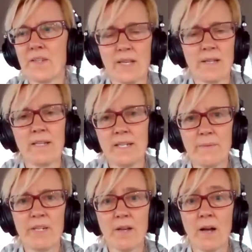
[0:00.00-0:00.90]
that need to
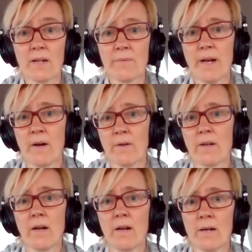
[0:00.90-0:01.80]
be talked about
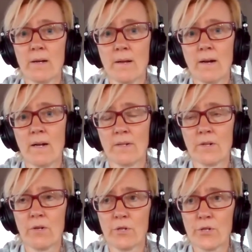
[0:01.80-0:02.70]
on
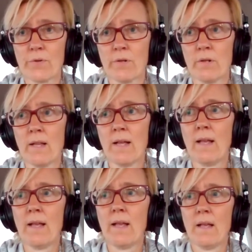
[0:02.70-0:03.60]
cultural
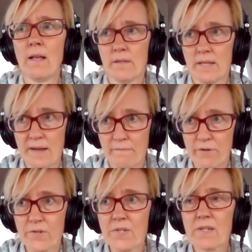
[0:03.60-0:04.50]

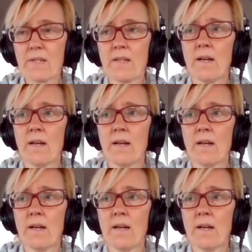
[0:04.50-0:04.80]
levels.